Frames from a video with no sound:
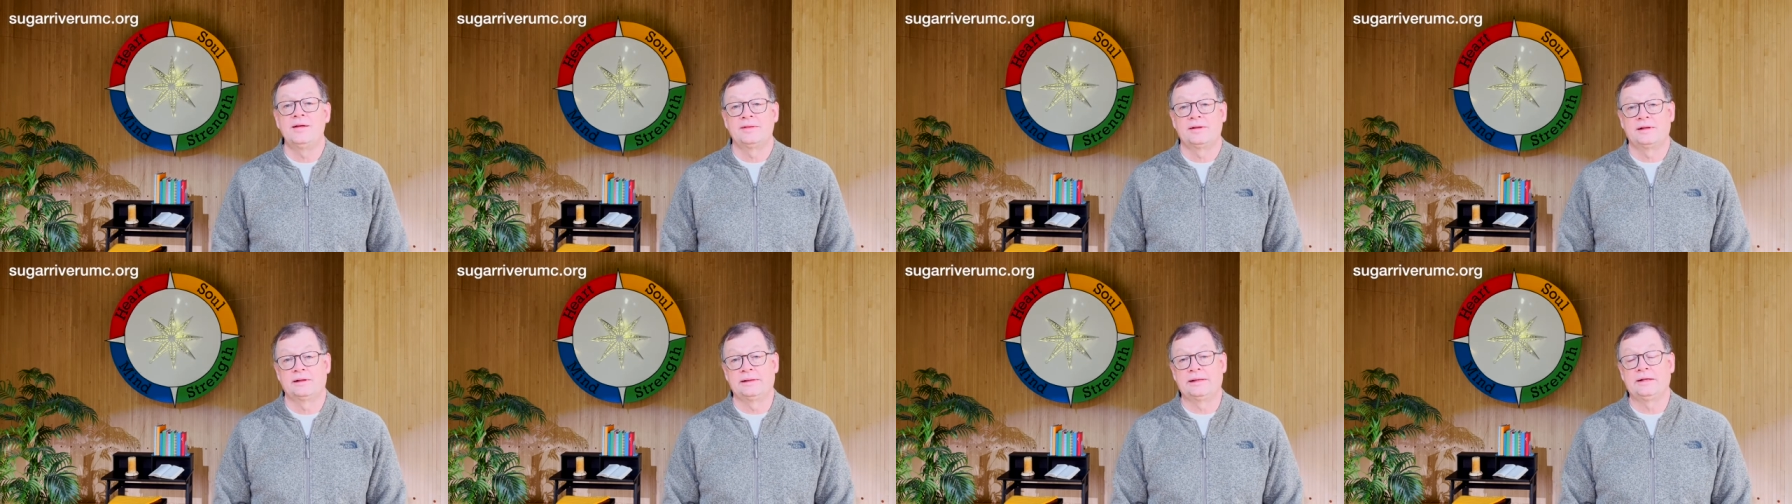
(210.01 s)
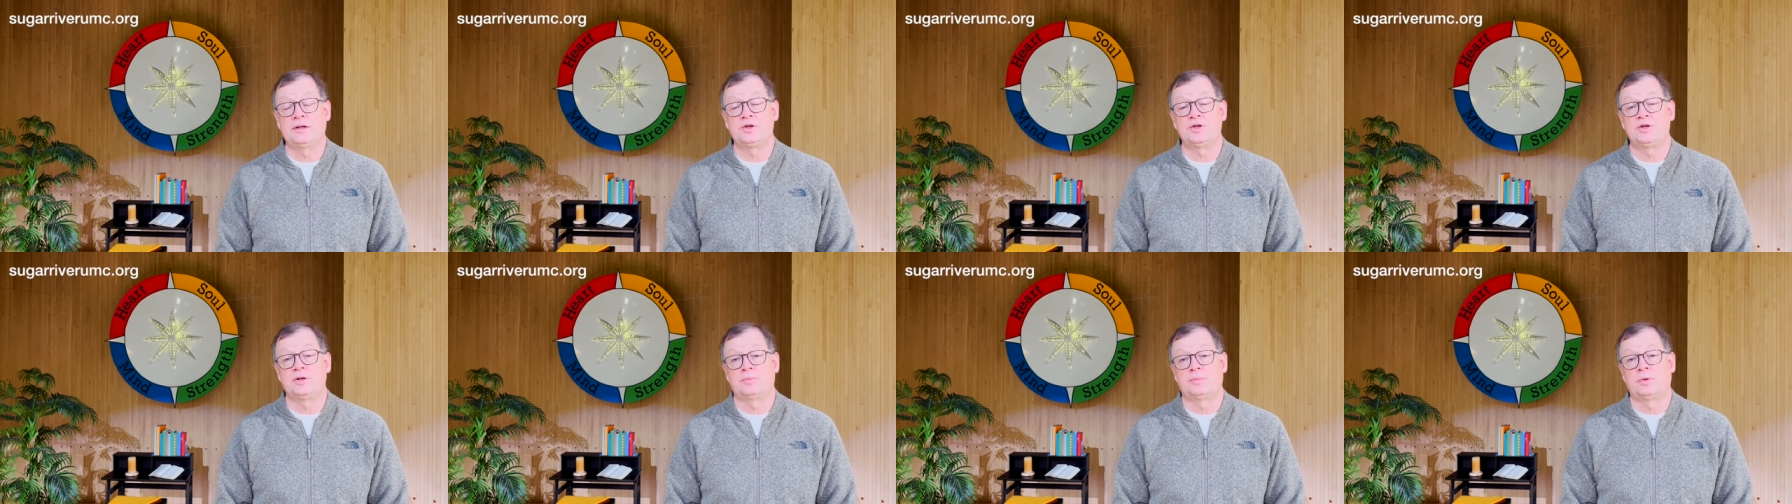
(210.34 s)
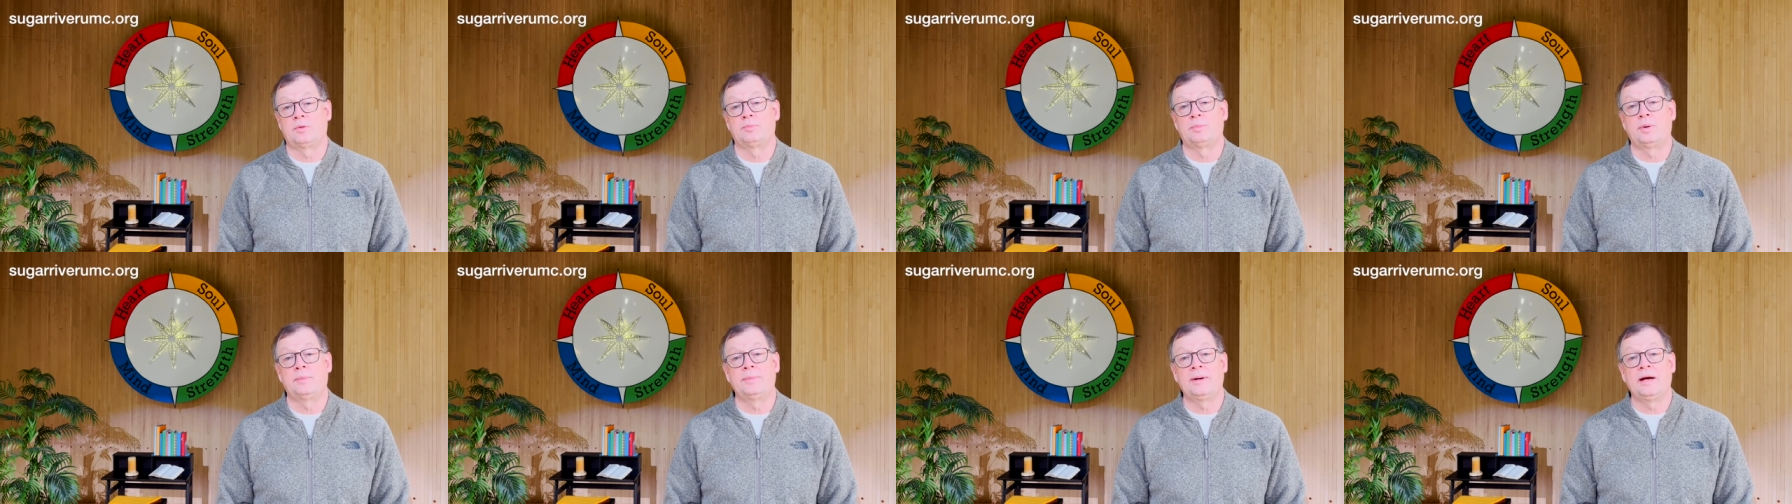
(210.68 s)
the leadership,
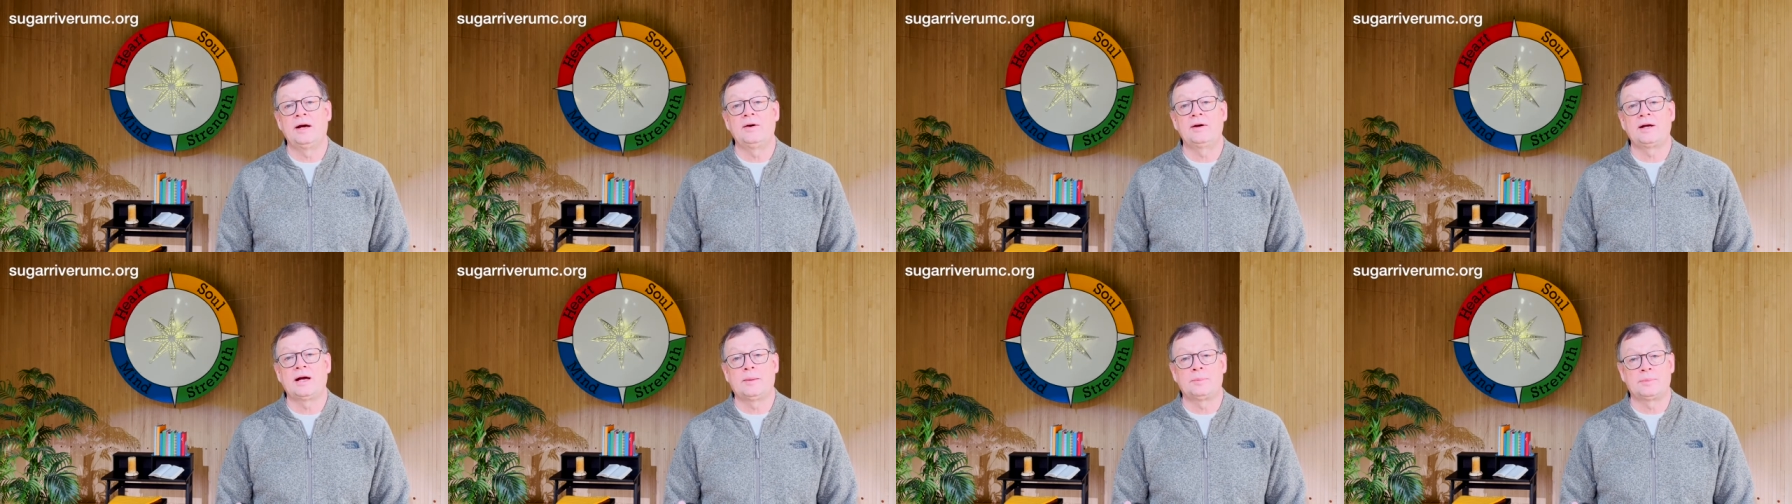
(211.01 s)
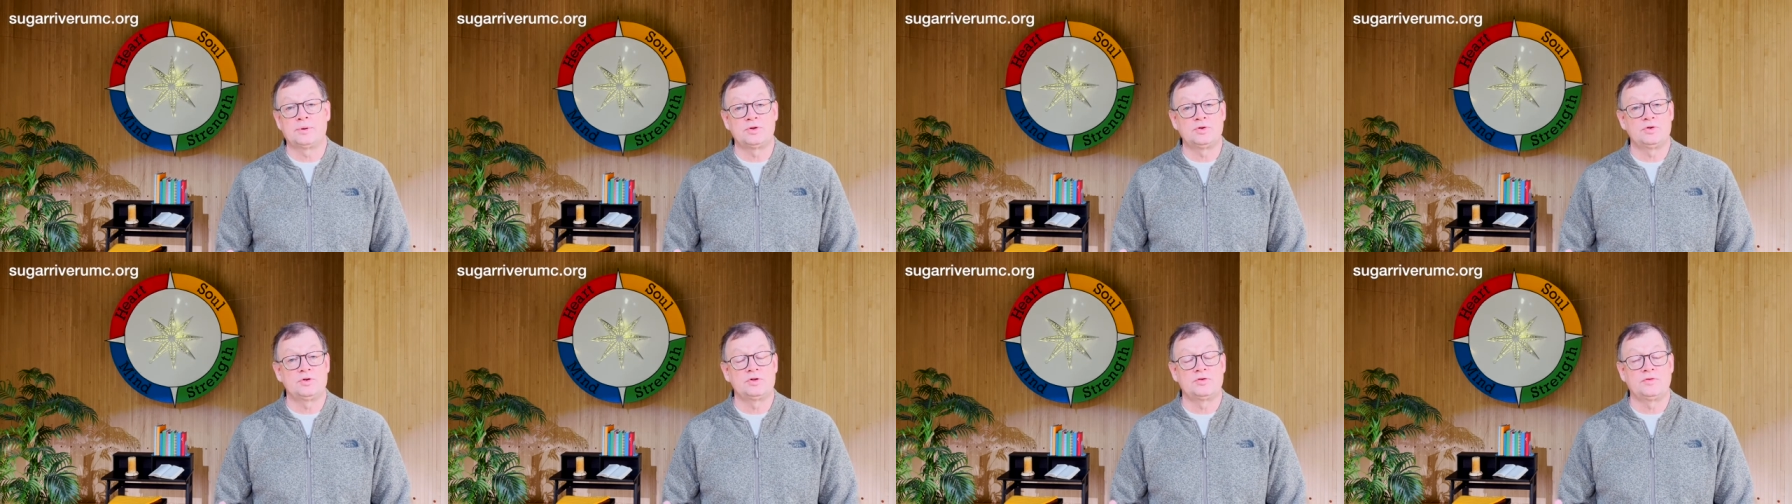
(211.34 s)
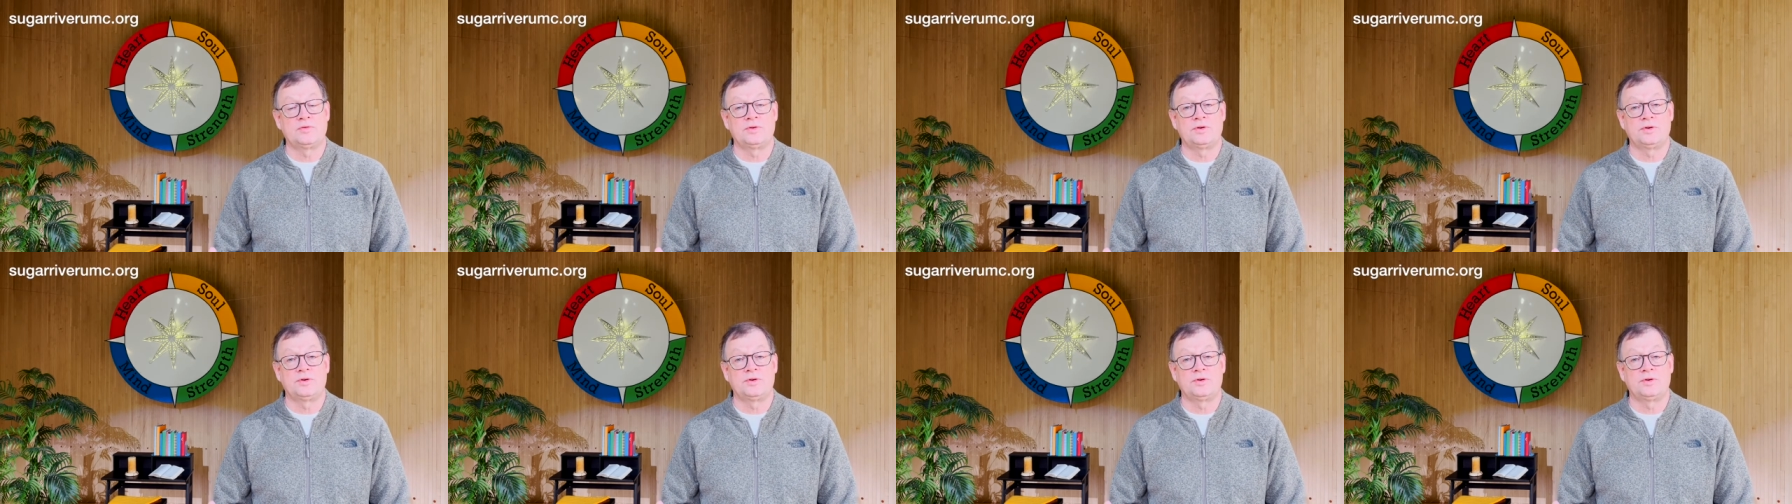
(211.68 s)
and preparing opportunities for